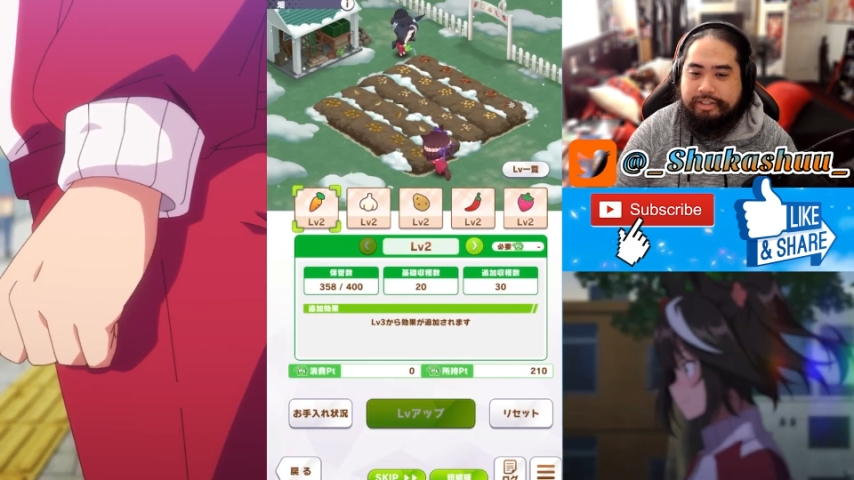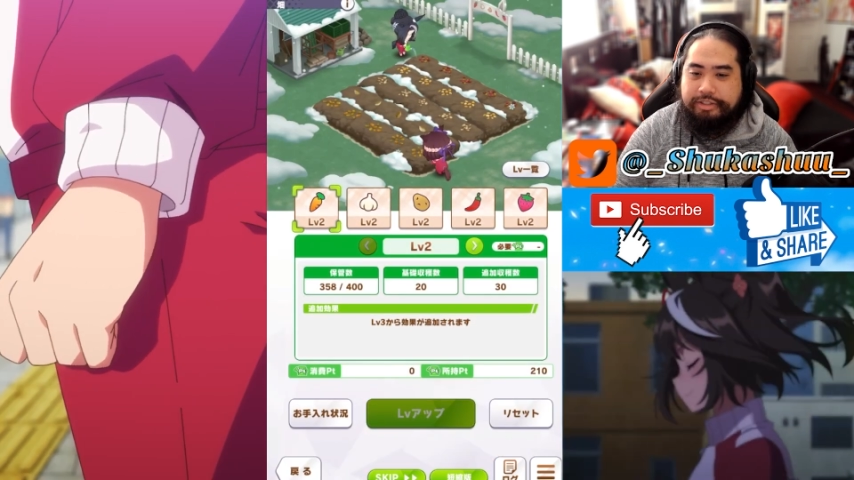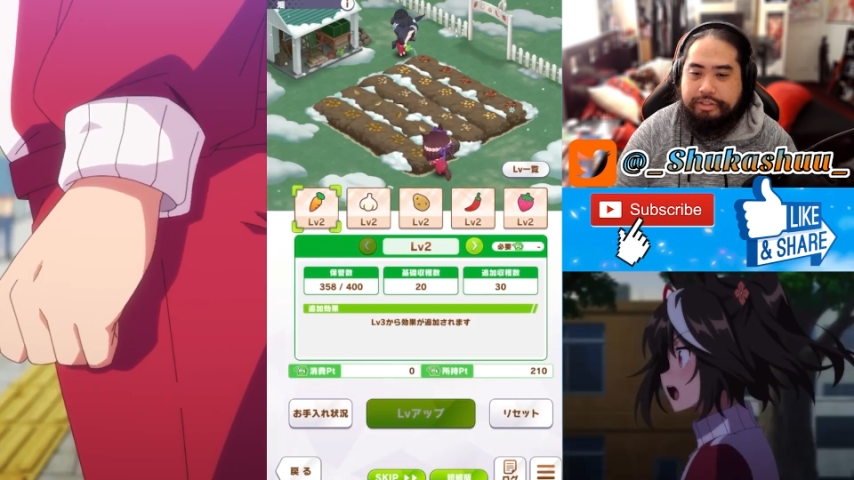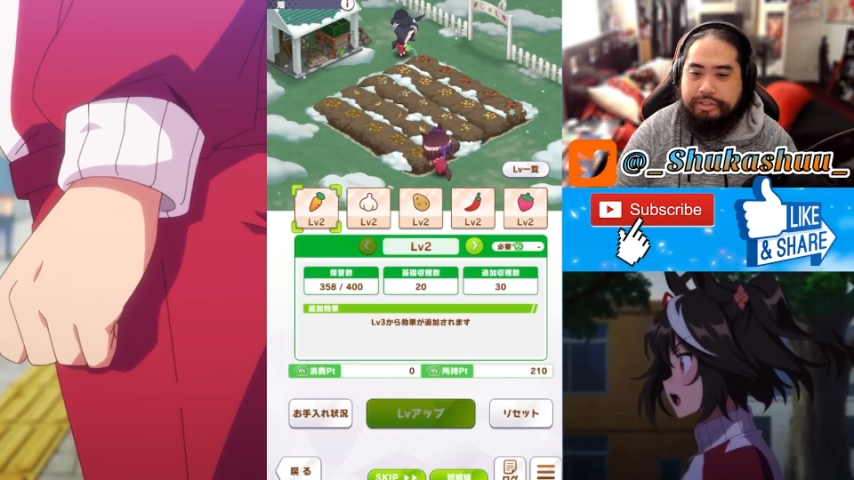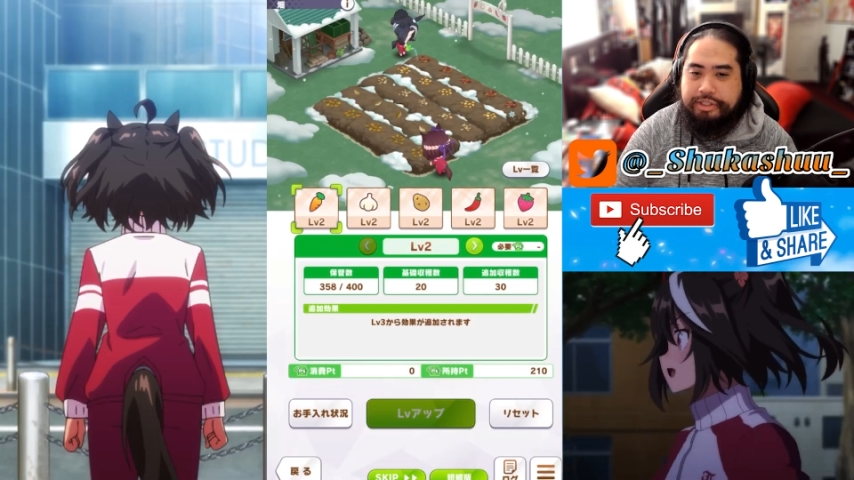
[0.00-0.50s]

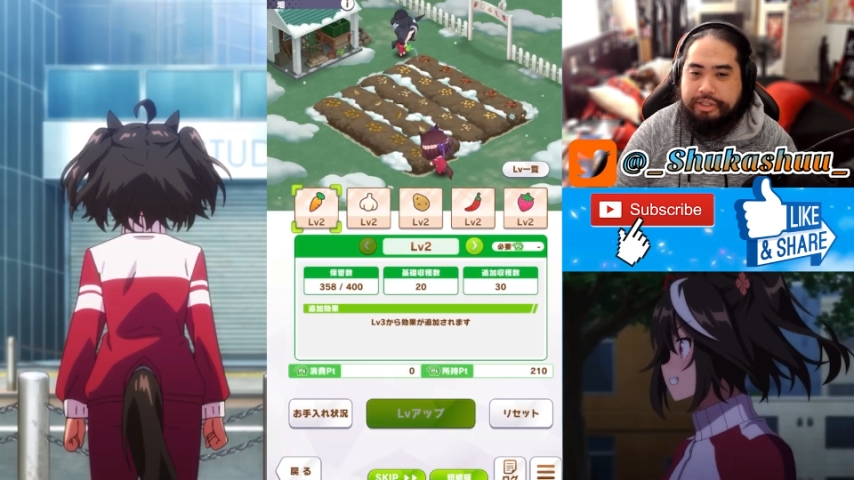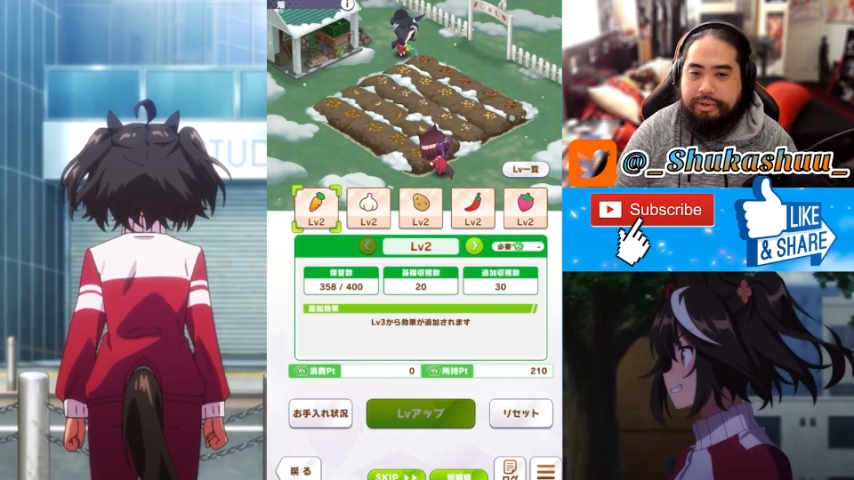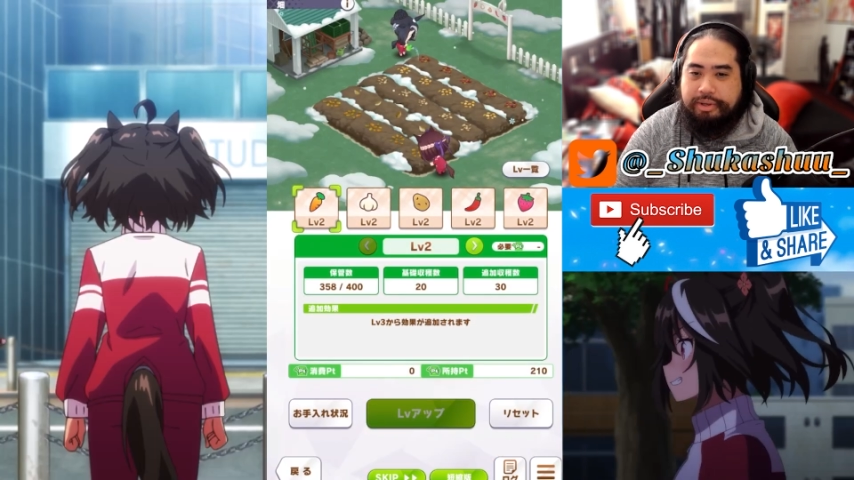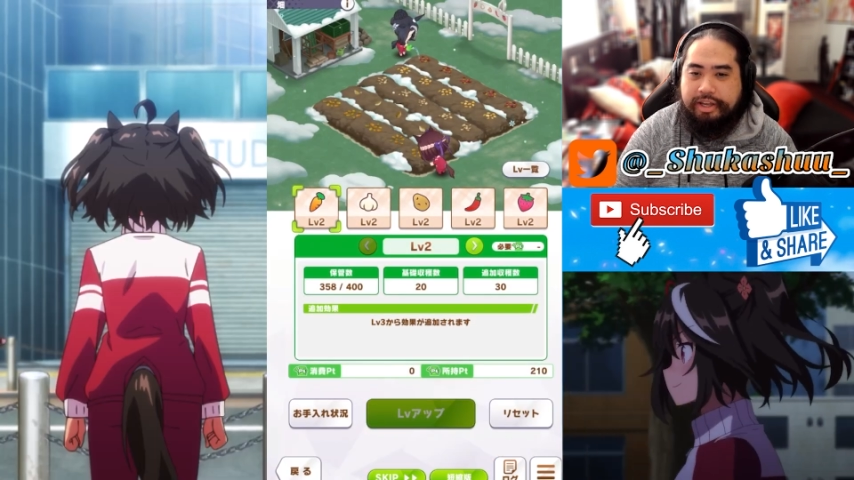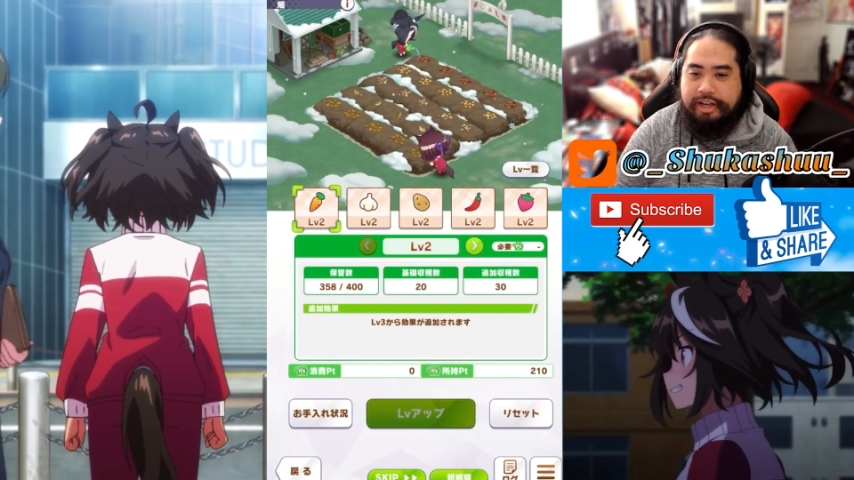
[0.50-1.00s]

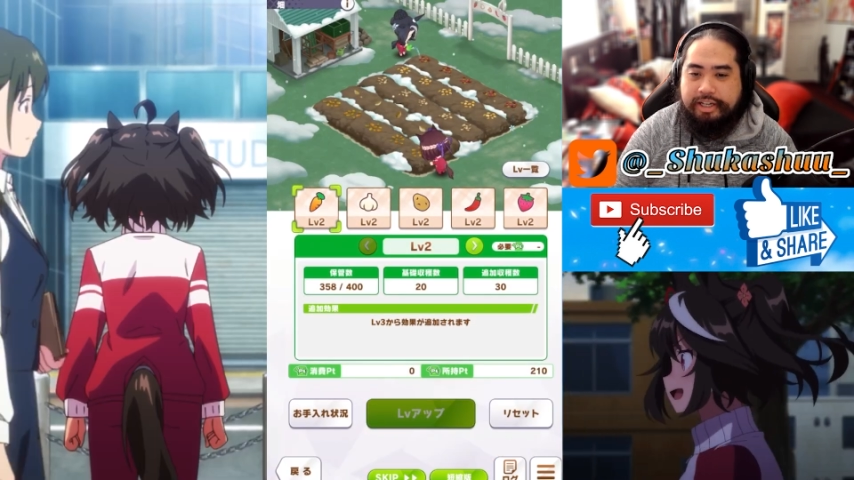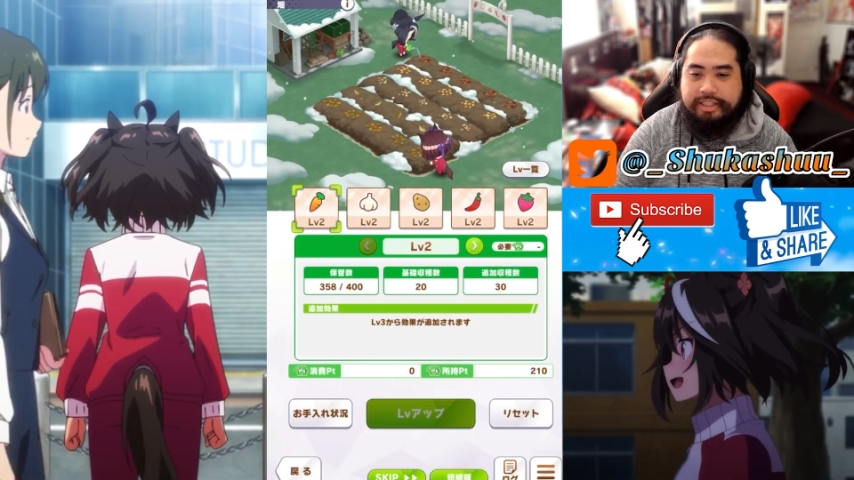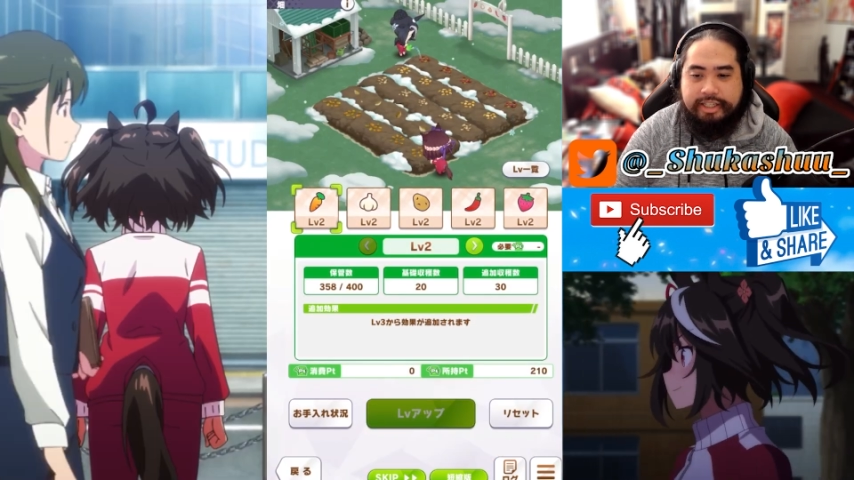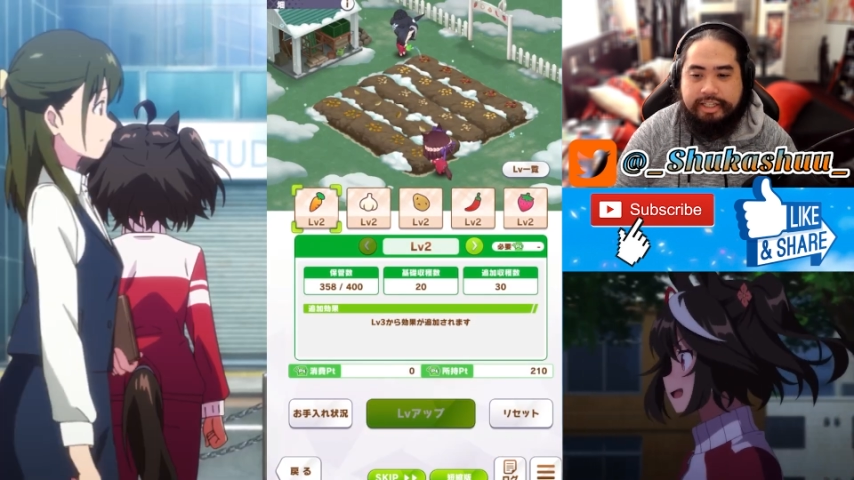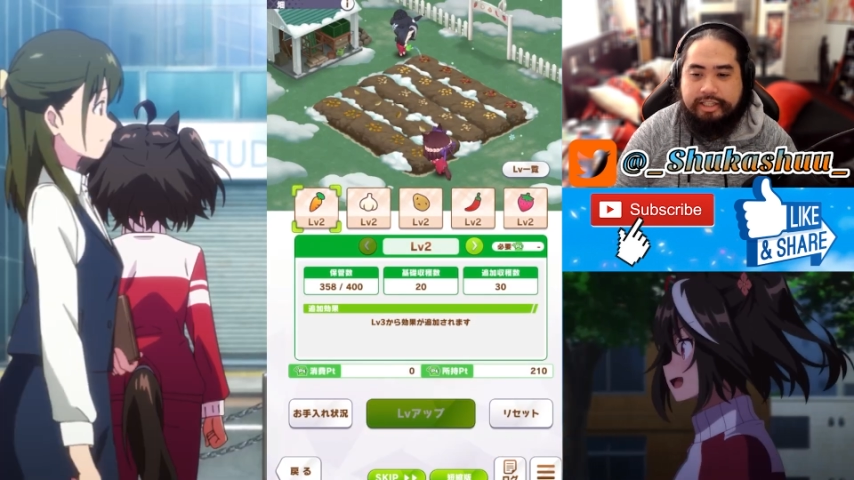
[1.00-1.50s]
So yeah, I'd
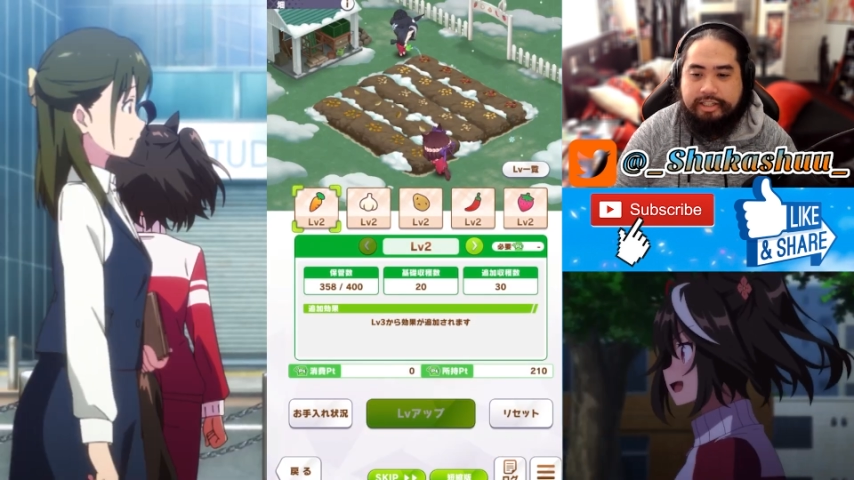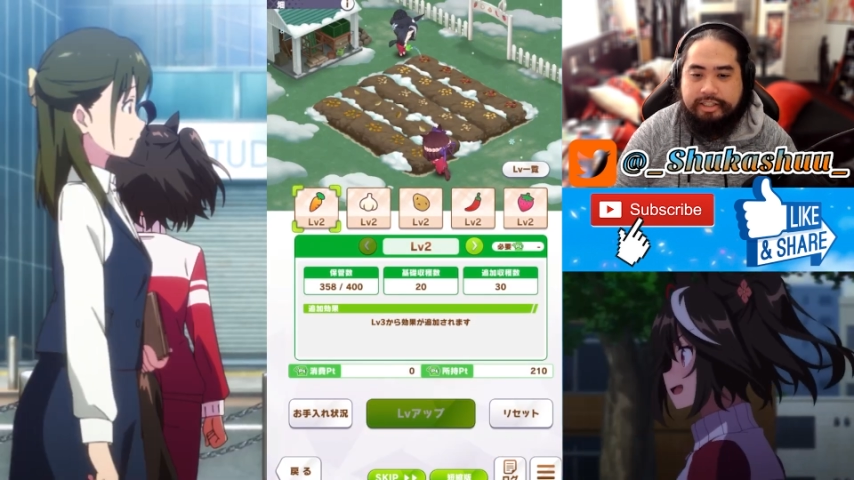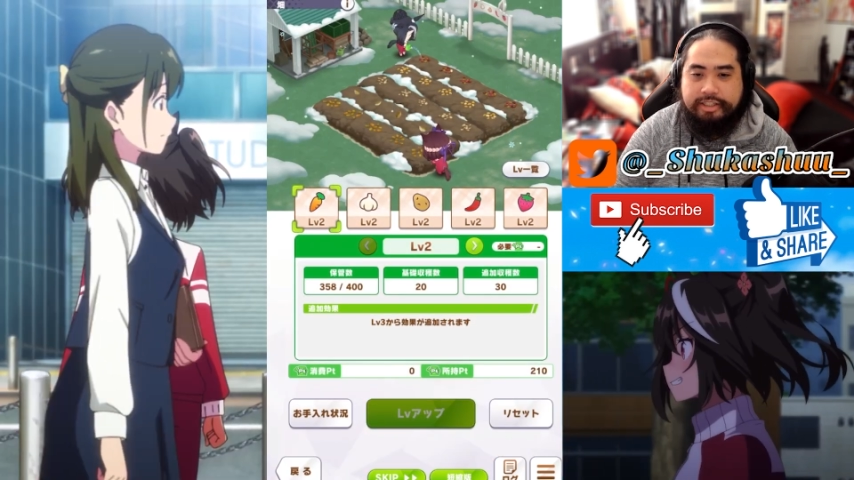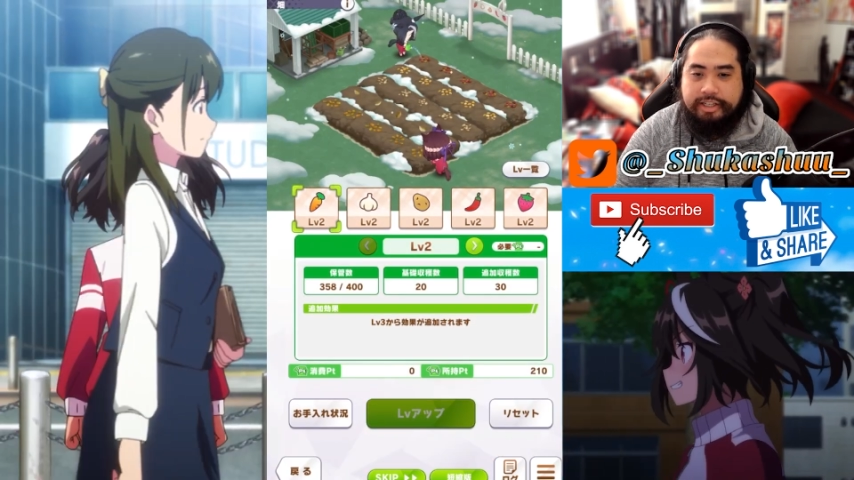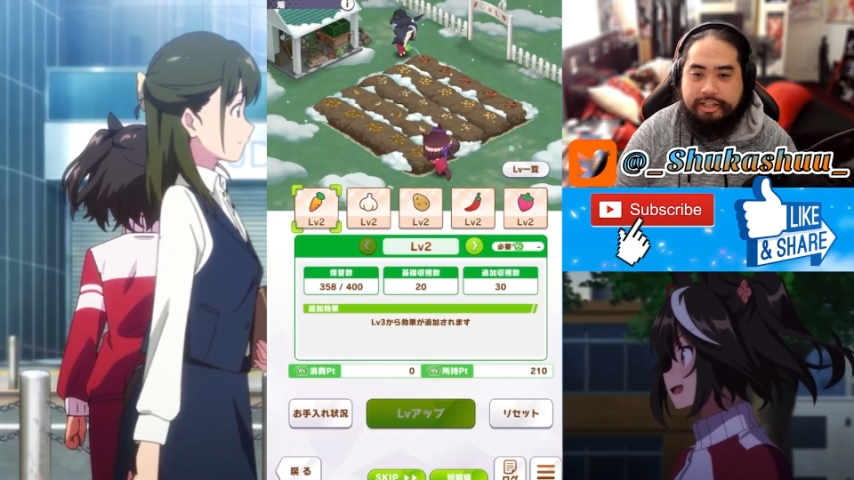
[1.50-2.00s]
say that
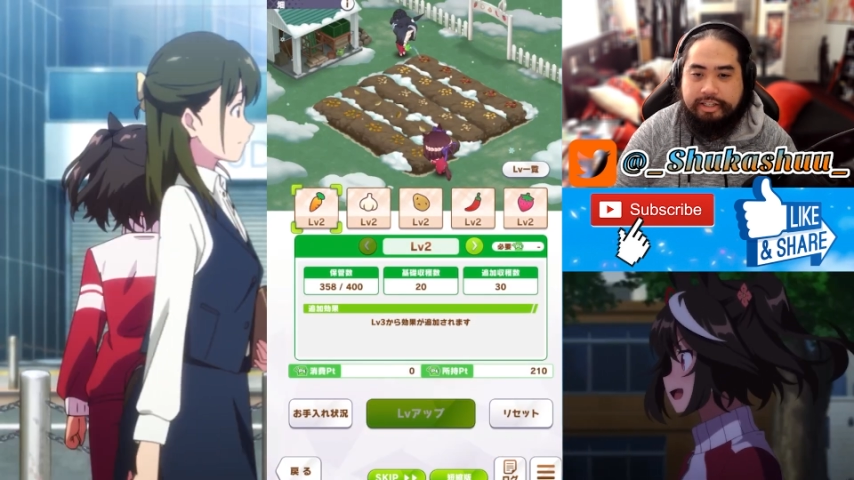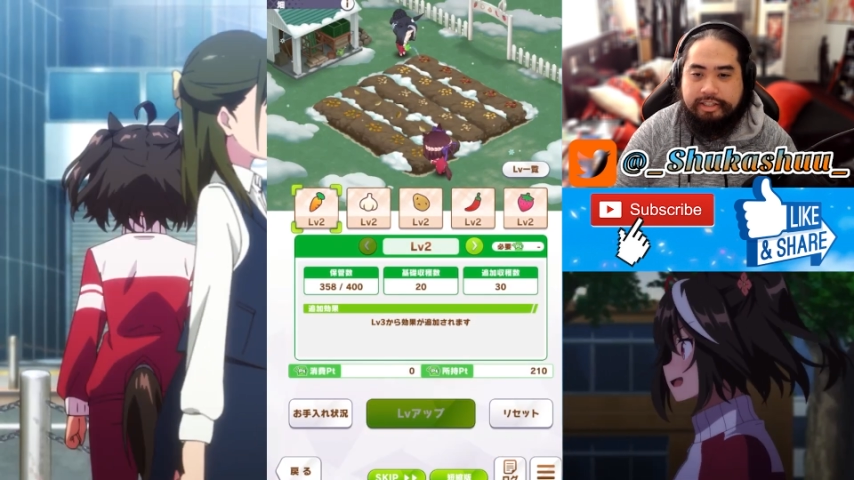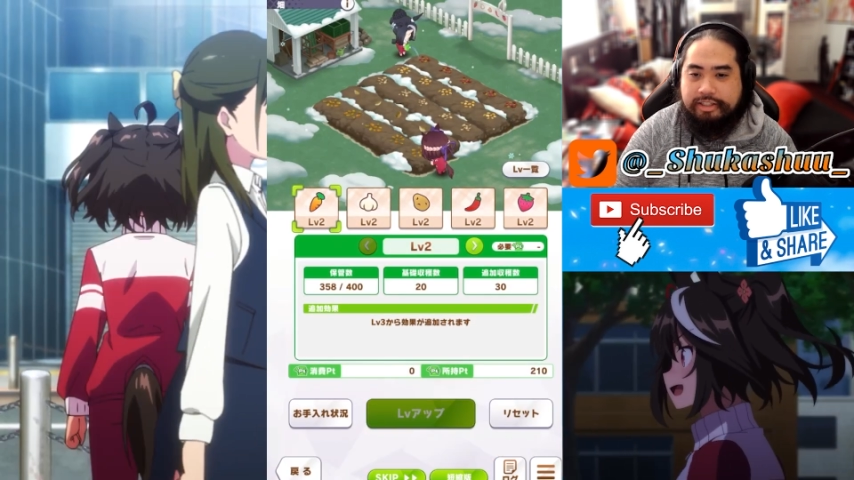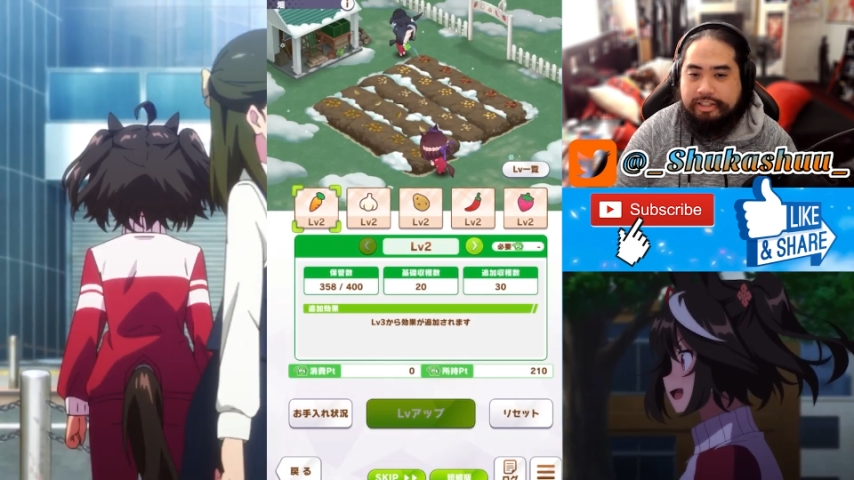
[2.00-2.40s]
does it